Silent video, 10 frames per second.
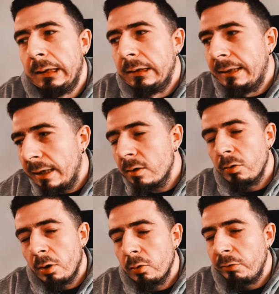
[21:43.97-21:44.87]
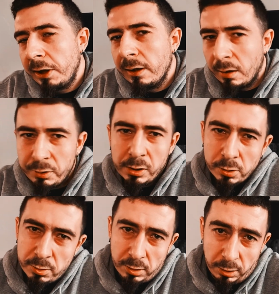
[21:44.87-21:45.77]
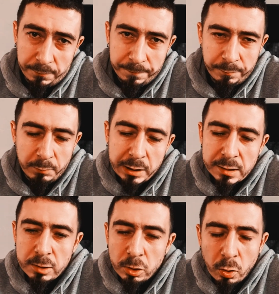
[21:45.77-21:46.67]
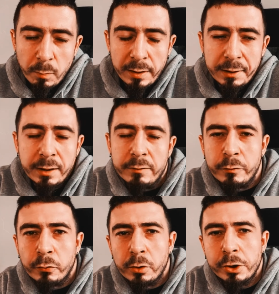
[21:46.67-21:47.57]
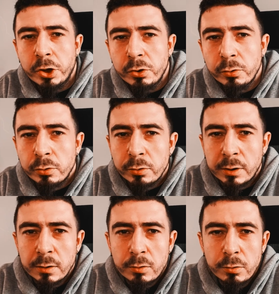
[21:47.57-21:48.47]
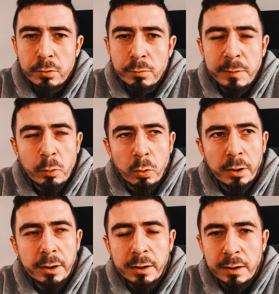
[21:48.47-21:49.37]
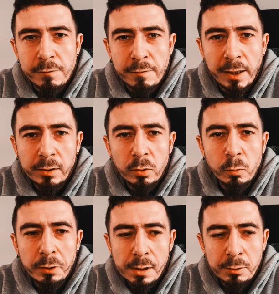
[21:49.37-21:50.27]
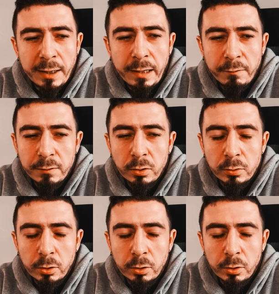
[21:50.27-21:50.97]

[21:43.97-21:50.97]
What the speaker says: That's not really how it goes on, because nobody can afford you to be working in a vacuum without having